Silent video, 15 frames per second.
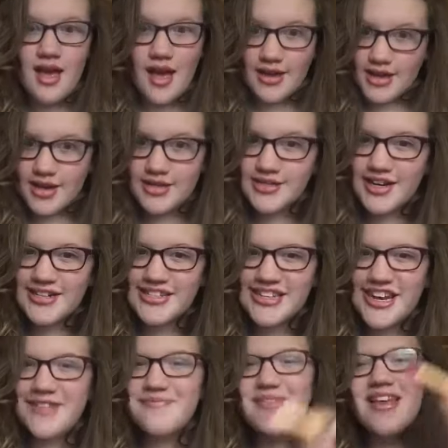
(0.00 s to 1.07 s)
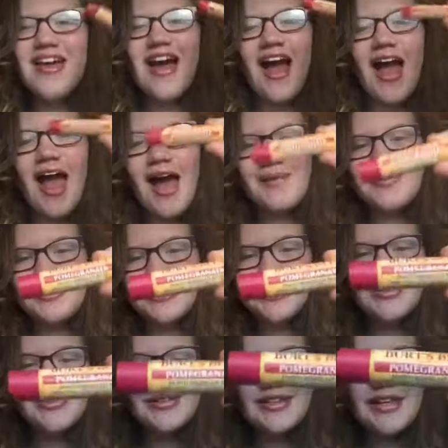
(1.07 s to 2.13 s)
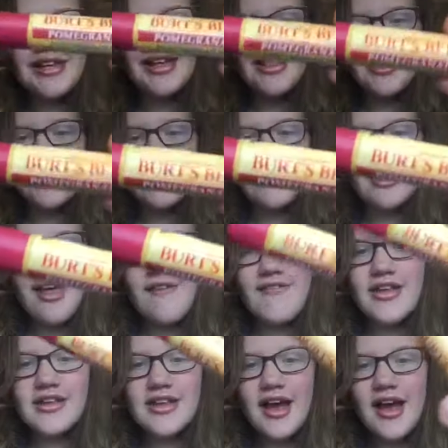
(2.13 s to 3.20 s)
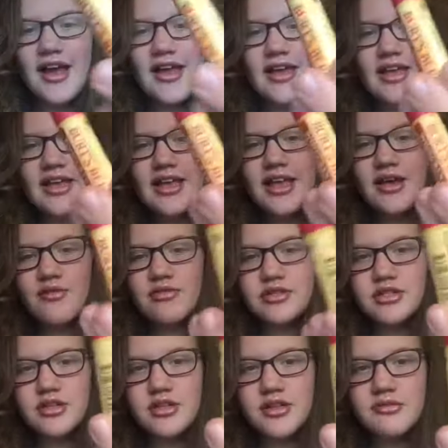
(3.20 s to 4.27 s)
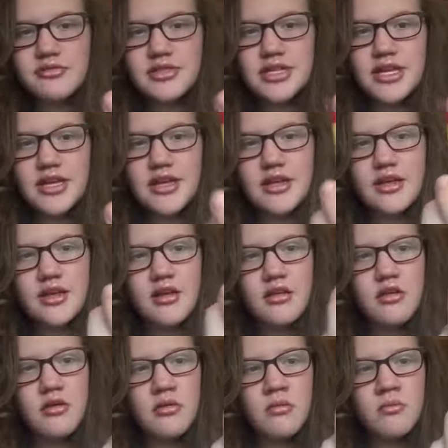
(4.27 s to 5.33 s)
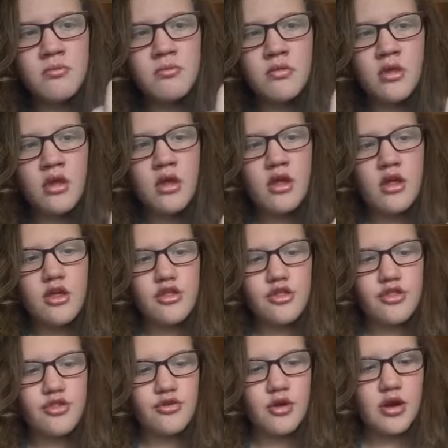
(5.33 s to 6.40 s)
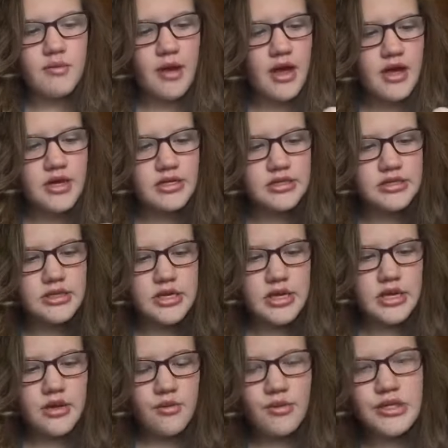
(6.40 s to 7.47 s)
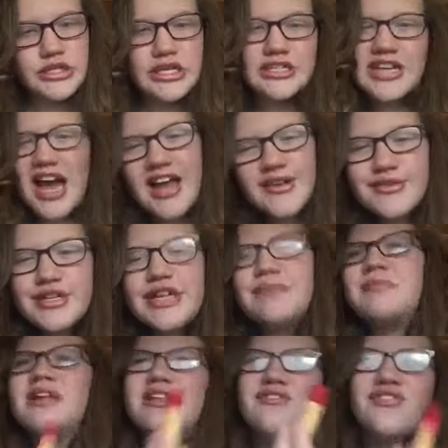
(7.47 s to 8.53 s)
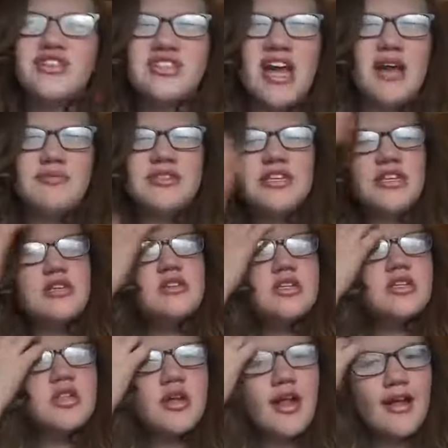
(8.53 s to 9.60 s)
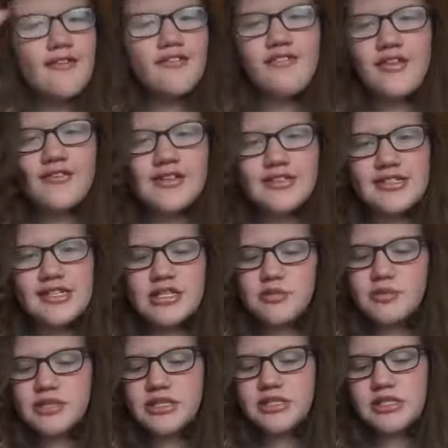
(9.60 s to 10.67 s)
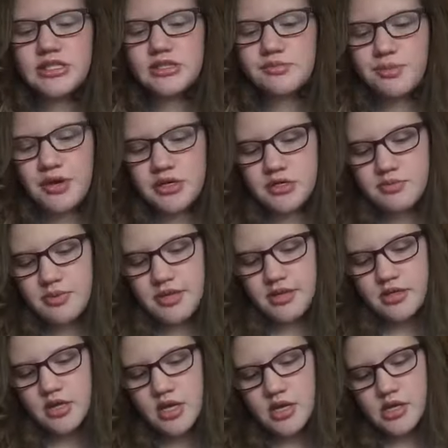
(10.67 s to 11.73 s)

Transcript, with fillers: cannot talk today. I absolutely love it. It was a, it was like three bucks, which it's kind of cheap, but it's for chapstick. Usually they're like 50 cents, but this is Burt's Bees.